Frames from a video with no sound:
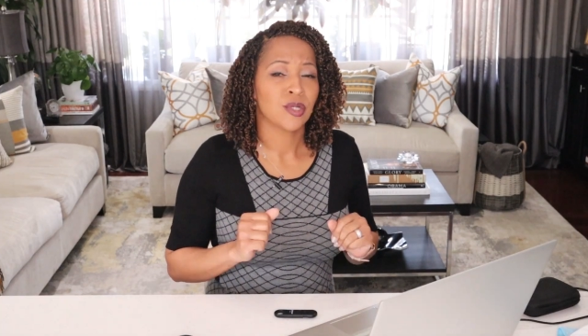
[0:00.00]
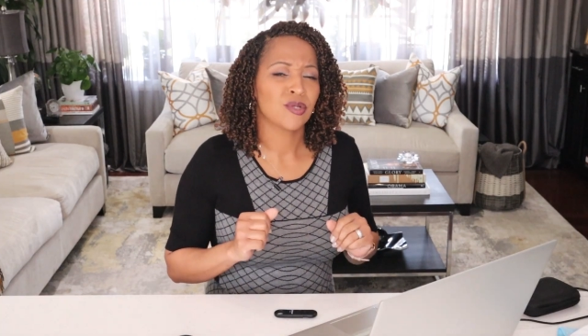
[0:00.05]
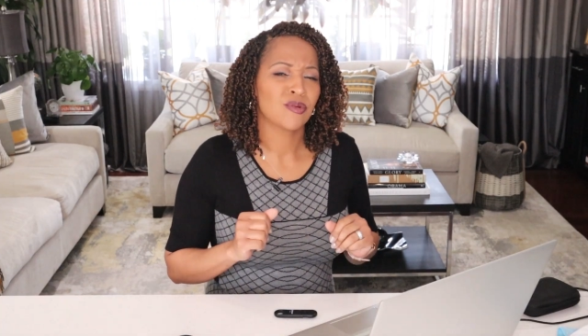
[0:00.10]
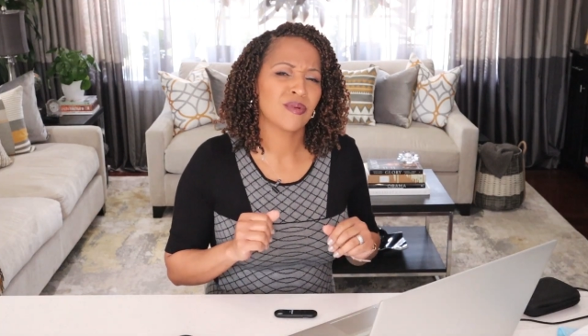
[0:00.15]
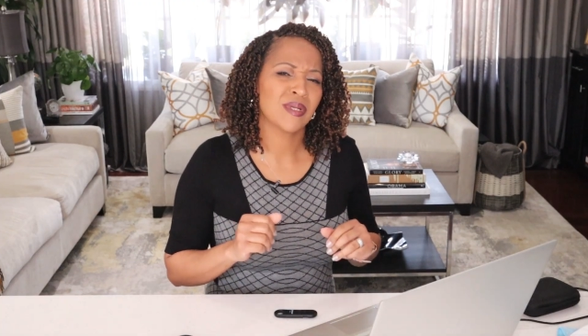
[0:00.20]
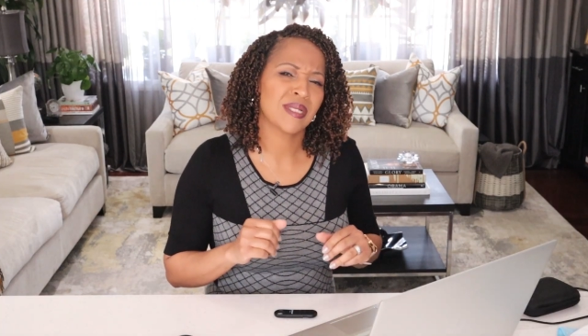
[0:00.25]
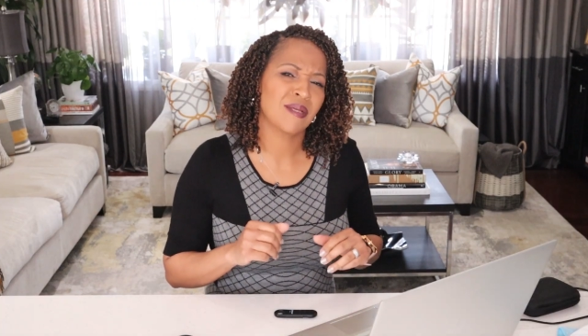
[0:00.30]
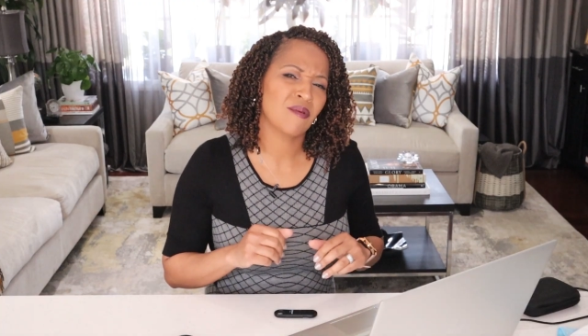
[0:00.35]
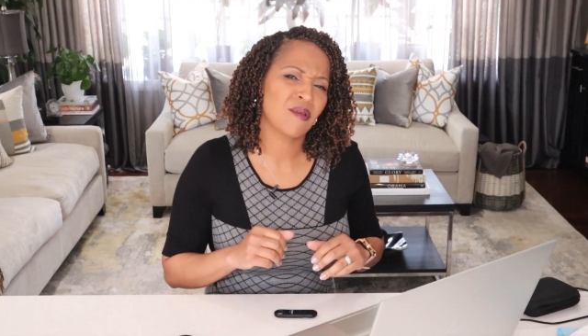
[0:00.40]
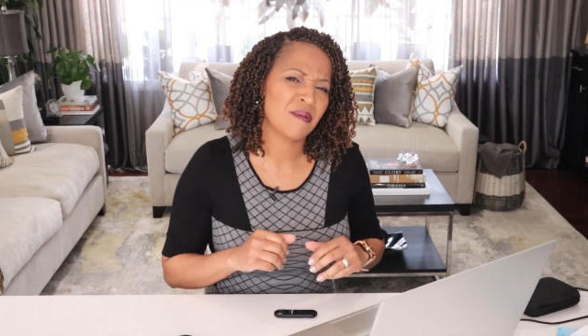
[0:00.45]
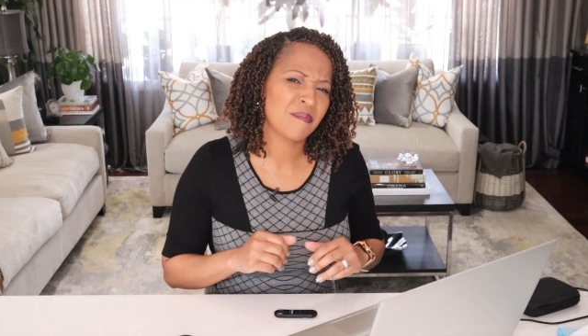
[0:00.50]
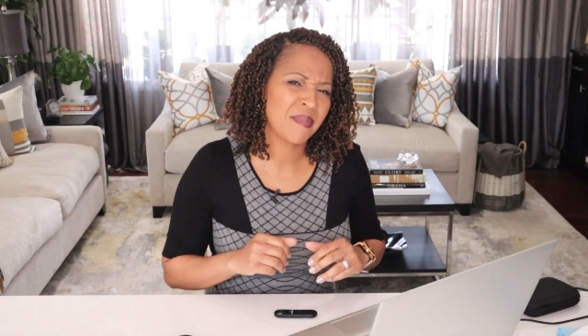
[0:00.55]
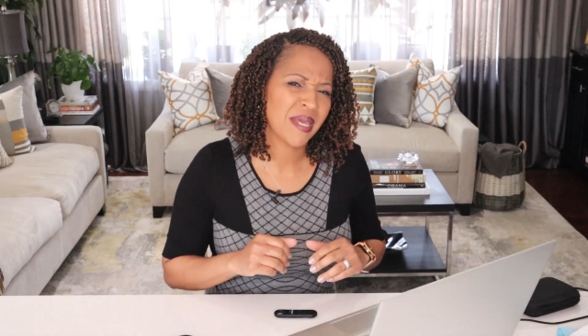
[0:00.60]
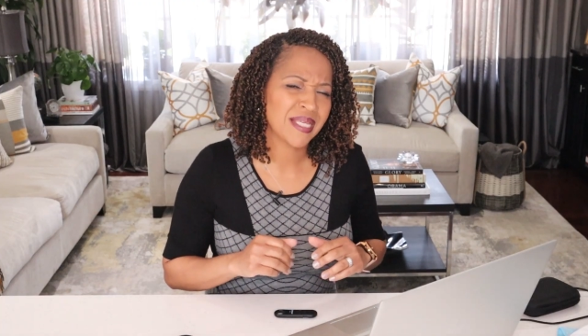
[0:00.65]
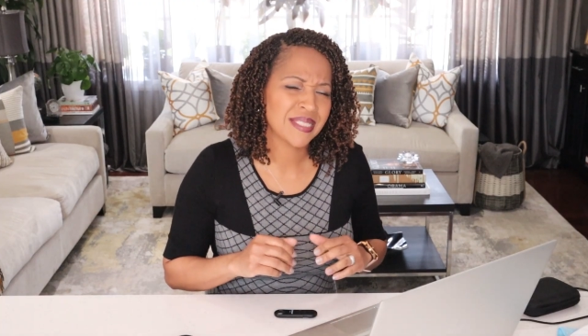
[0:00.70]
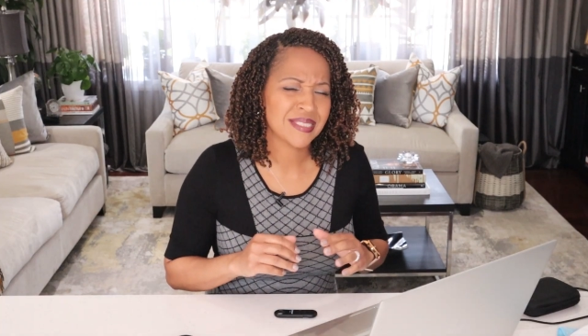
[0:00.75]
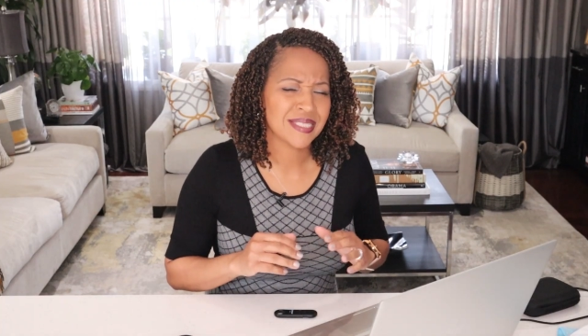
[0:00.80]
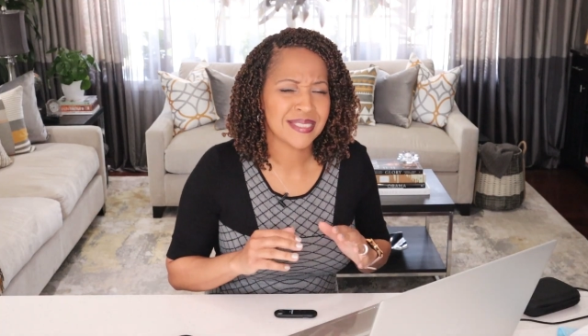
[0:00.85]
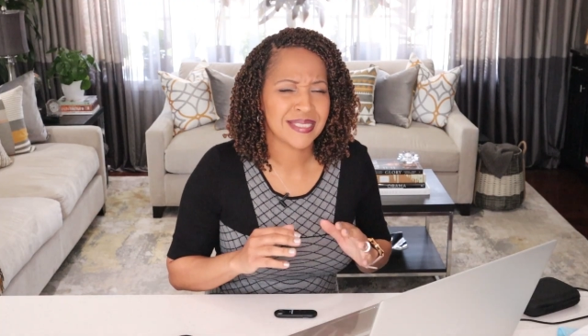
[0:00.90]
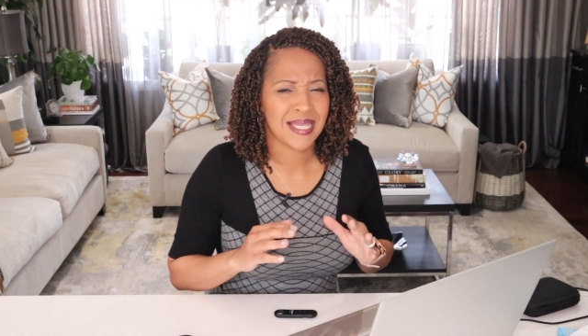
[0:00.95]
Greenery
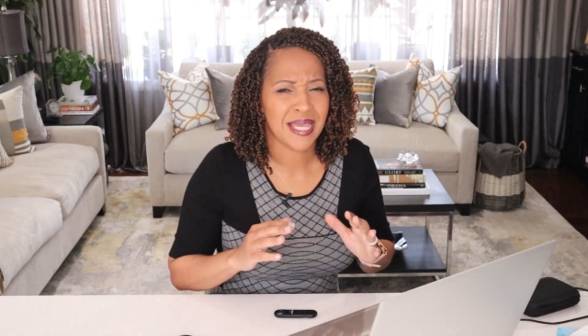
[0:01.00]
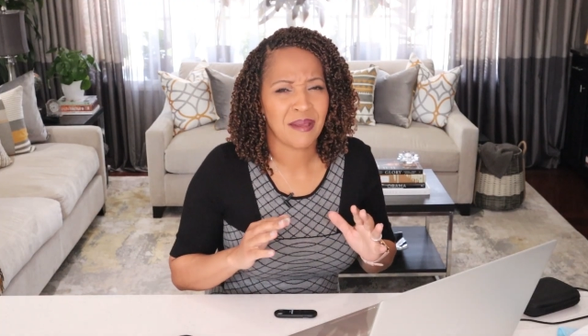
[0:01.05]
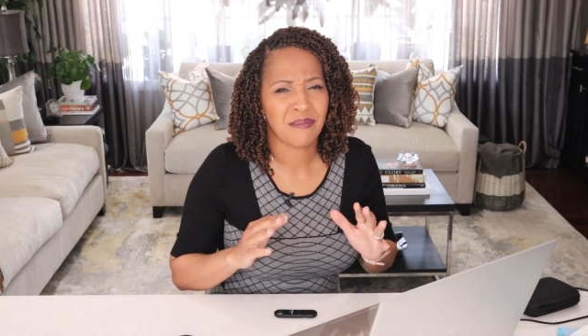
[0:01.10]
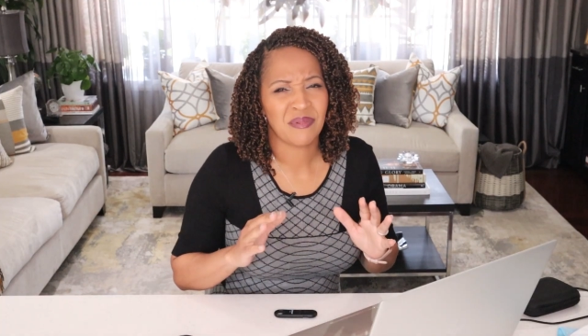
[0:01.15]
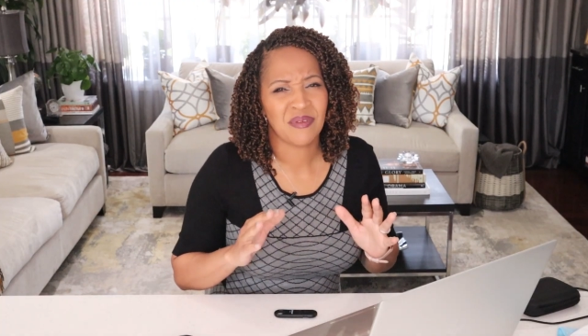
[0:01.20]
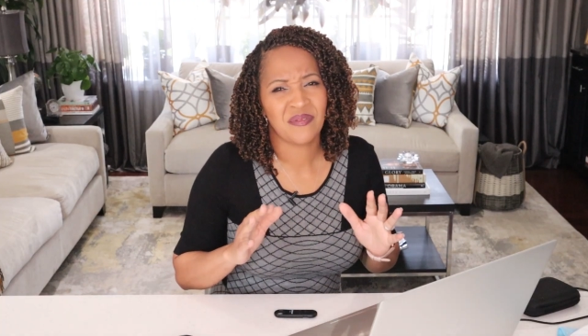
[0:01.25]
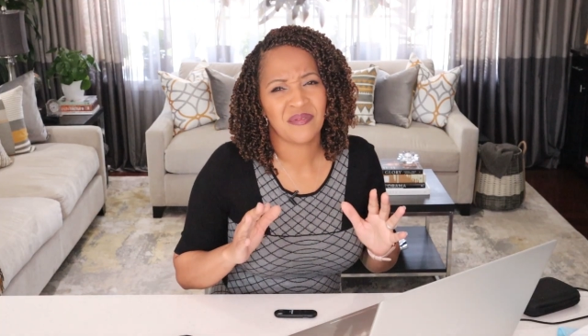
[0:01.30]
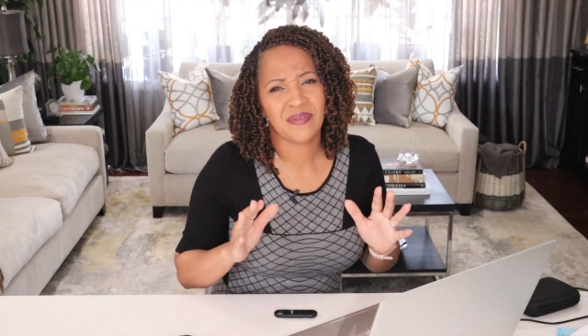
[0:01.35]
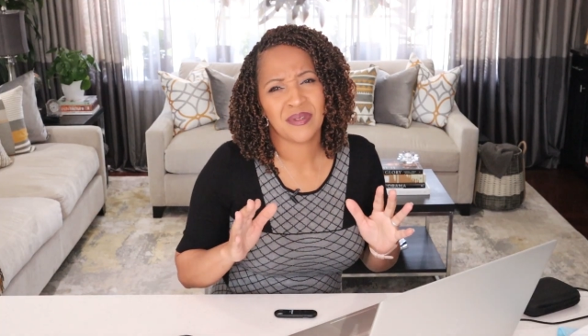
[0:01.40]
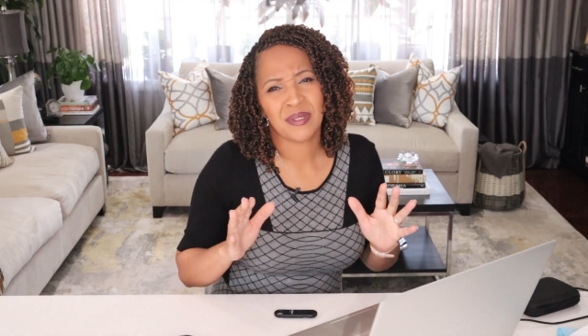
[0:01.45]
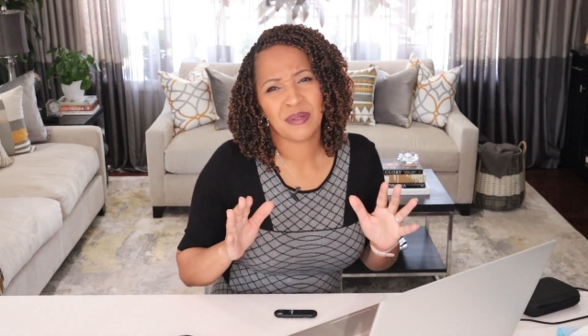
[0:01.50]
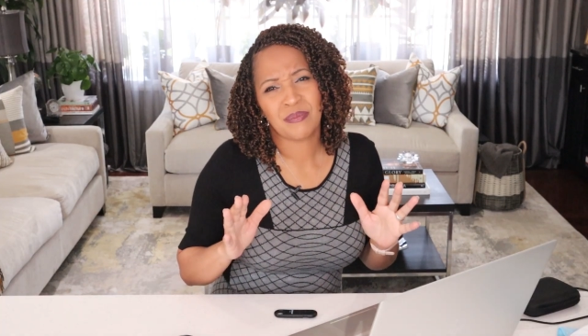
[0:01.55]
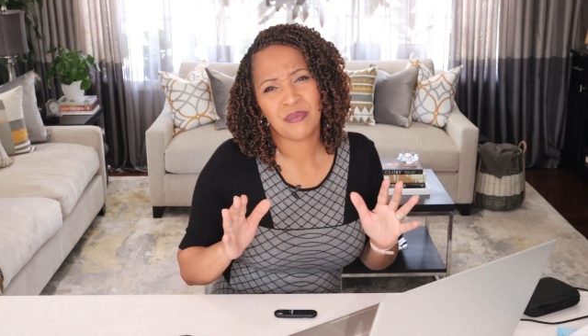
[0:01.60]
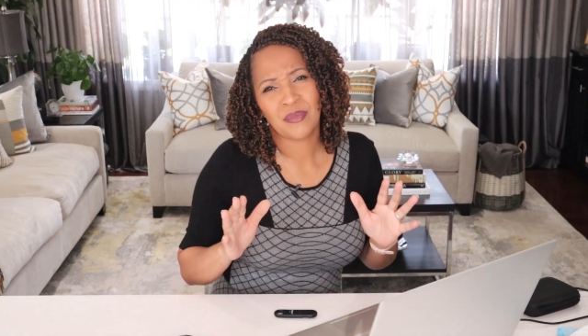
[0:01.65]
makes the table feel